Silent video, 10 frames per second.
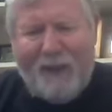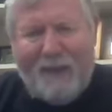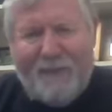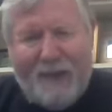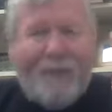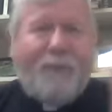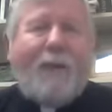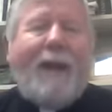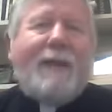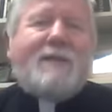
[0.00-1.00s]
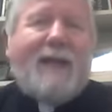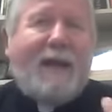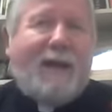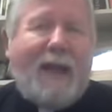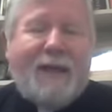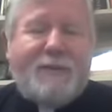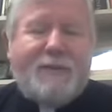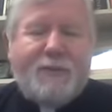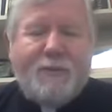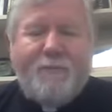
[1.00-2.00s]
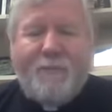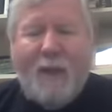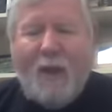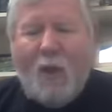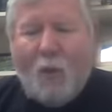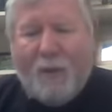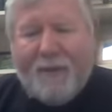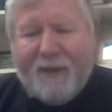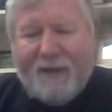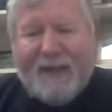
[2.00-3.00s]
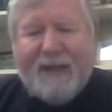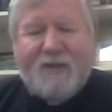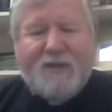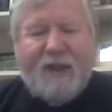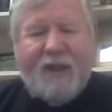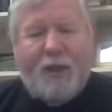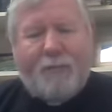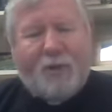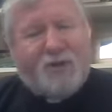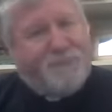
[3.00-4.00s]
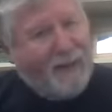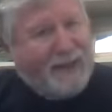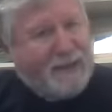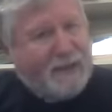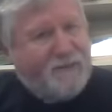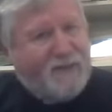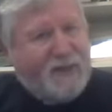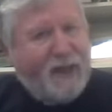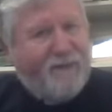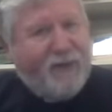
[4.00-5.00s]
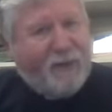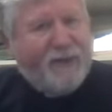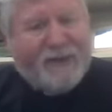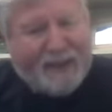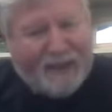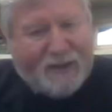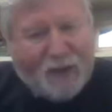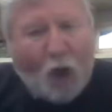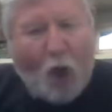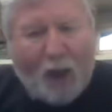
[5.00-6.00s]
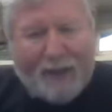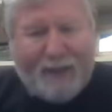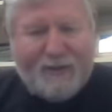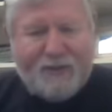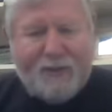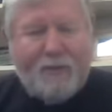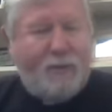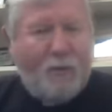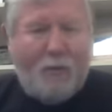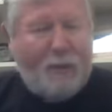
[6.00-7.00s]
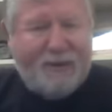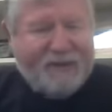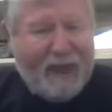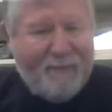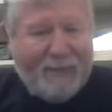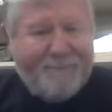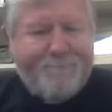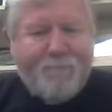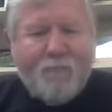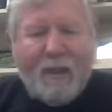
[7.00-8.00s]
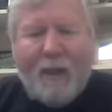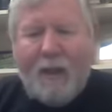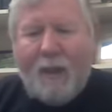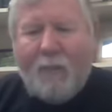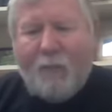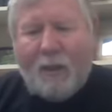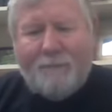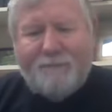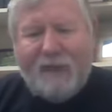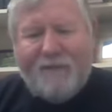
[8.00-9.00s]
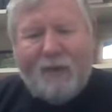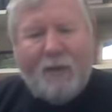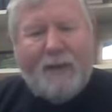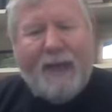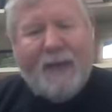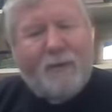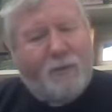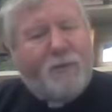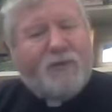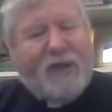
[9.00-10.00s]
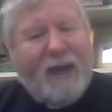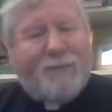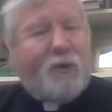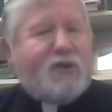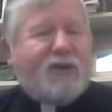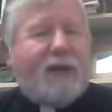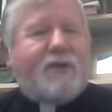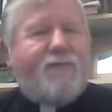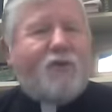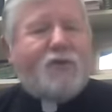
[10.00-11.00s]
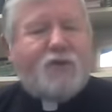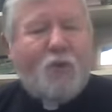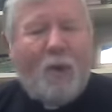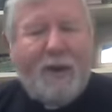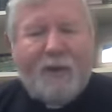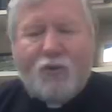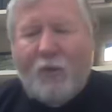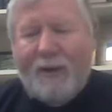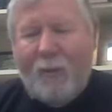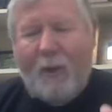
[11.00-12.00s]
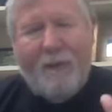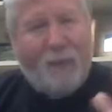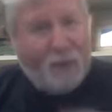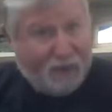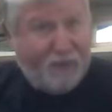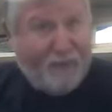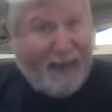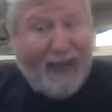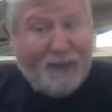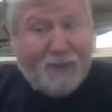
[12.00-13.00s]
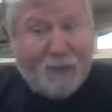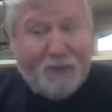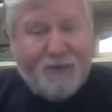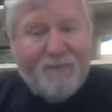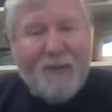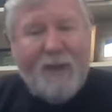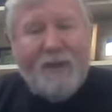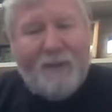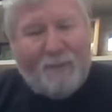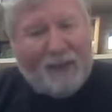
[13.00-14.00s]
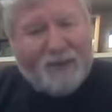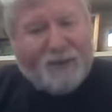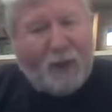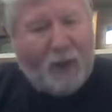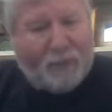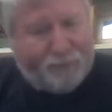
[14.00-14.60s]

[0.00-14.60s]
the other writings had a lot to do with the needs and the perspectives of their intended audience. So, well, what does that mean? Well, if you look at Luke chapter 6, verses 20 and 21, those are the Beatitudes. The blessed are